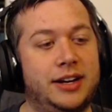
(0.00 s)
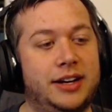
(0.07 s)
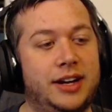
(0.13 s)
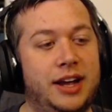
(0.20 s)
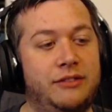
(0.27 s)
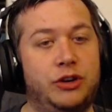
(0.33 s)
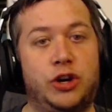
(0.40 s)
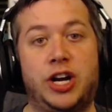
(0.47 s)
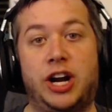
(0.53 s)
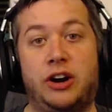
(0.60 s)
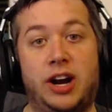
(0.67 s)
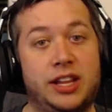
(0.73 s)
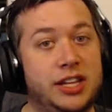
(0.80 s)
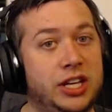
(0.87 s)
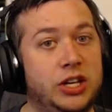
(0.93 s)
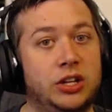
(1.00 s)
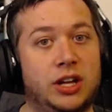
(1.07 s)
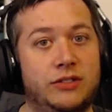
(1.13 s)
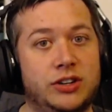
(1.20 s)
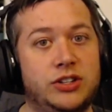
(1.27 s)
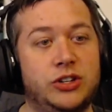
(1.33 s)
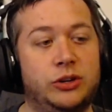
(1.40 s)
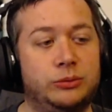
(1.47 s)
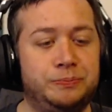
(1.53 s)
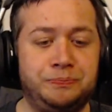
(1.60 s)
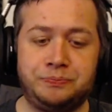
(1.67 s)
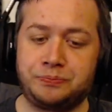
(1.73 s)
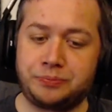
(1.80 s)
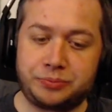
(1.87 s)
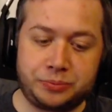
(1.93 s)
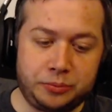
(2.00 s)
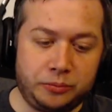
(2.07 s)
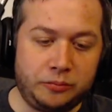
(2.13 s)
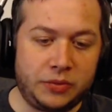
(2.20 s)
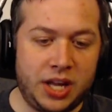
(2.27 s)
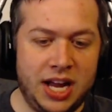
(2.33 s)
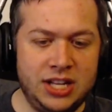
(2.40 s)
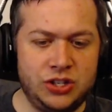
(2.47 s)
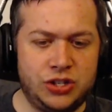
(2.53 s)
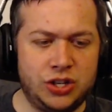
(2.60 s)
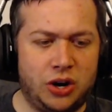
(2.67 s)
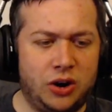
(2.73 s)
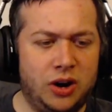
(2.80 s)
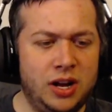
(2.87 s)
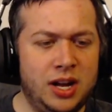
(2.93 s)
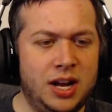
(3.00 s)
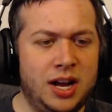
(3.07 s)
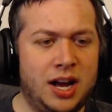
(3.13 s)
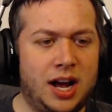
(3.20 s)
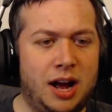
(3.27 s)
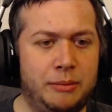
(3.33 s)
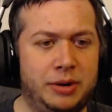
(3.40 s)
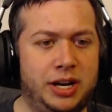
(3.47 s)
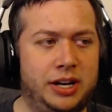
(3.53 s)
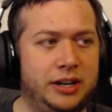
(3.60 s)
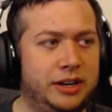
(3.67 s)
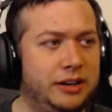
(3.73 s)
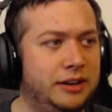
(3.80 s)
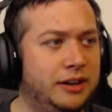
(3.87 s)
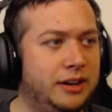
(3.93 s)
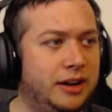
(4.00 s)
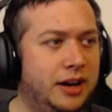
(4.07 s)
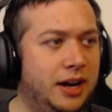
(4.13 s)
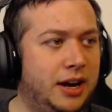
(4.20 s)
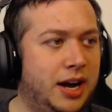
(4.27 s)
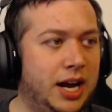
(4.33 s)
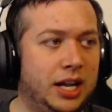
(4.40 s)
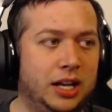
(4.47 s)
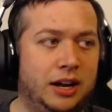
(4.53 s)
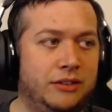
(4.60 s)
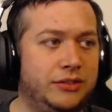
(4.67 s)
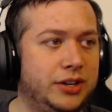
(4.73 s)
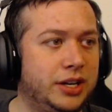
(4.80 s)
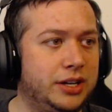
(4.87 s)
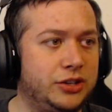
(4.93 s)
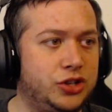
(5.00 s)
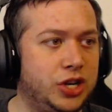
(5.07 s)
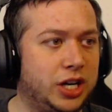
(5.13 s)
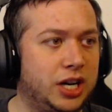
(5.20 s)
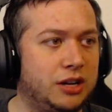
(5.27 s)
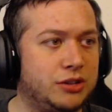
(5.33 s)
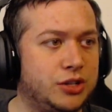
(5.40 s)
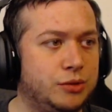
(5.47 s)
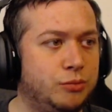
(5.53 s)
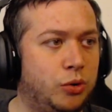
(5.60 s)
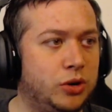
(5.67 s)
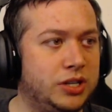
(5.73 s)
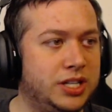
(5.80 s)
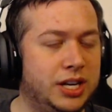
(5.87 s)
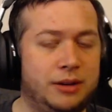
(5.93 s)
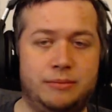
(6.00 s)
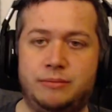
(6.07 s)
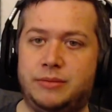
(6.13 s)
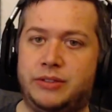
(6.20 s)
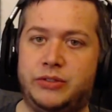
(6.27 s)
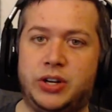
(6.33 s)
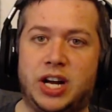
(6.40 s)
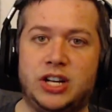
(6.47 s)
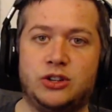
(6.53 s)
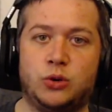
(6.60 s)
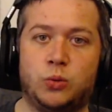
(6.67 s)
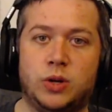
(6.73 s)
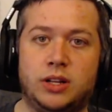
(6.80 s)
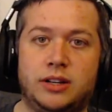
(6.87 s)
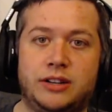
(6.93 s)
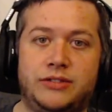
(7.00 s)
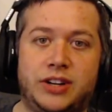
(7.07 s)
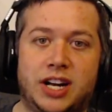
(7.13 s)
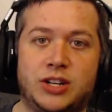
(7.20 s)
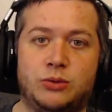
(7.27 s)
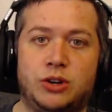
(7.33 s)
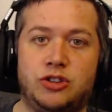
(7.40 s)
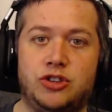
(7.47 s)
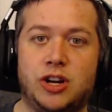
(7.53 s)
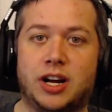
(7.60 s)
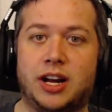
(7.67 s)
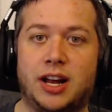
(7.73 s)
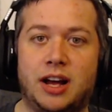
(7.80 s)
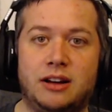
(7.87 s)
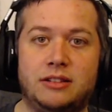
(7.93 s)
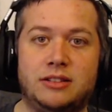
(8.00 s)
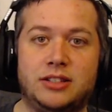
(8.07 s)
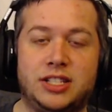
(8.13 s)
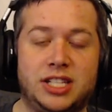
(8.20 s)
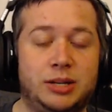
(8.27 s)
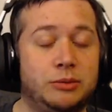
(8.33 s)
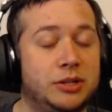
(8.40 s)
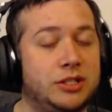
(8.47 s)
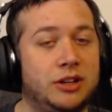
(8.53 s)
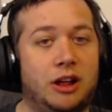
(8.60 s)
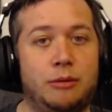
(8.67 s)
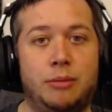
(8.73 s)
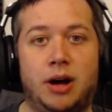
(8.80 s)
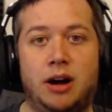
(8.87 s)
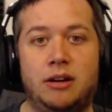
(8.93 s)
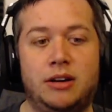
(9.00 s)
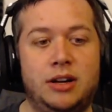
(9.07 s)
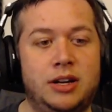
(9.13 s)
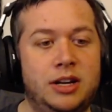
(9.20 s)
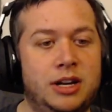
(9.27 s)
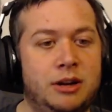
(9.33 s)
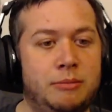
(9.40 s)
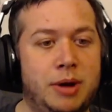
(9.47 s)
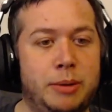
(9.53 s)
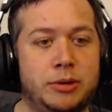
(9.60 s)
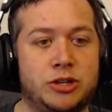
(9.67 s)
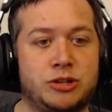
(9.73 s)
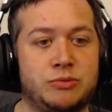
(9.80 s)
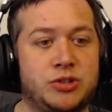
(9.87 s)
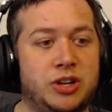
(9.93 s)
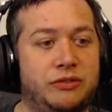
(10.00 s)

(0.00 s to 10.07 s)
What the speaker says: if you're here, I think you love it too. And so, I mean, I'd love to check out some more Tim, if you guys are willing, if you guys want to check it out, see what it's all about. Maybe there's some stuff